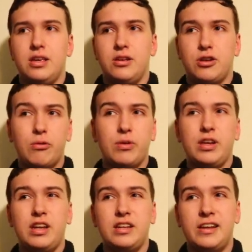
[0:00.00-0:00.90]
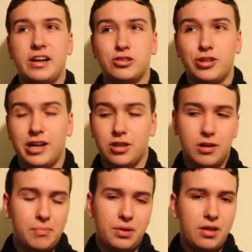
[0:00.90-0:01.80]
You don't really need the extra deck. You
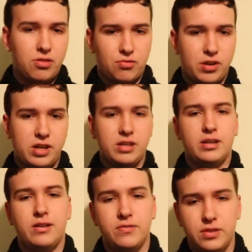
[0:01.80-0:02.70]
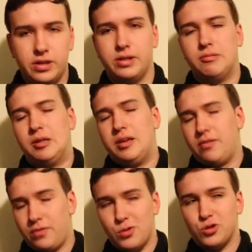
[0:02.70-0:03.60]
can play 3 of the
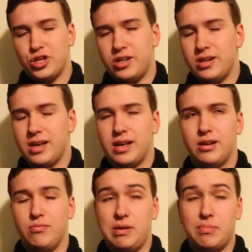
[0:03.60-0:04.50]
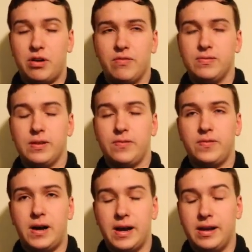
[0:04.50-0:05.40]
fusion and it'd be perfectly
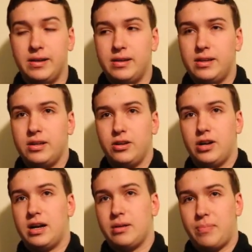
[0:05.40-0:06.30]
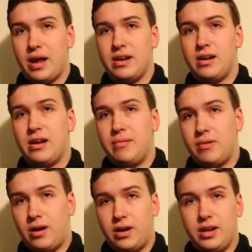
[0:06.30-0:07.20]
fine. You're not dependent
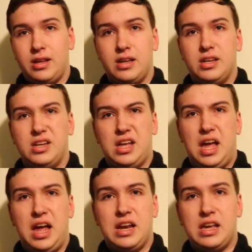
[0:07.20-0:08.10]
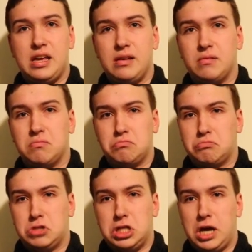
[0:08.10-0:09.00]
on it in any
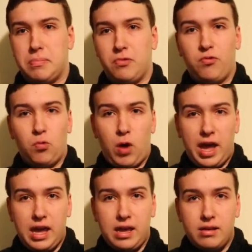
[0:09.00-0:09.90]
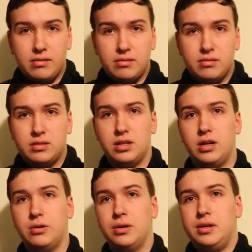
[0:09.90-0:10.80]
type of way.
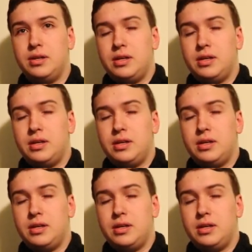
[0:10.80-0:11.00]
So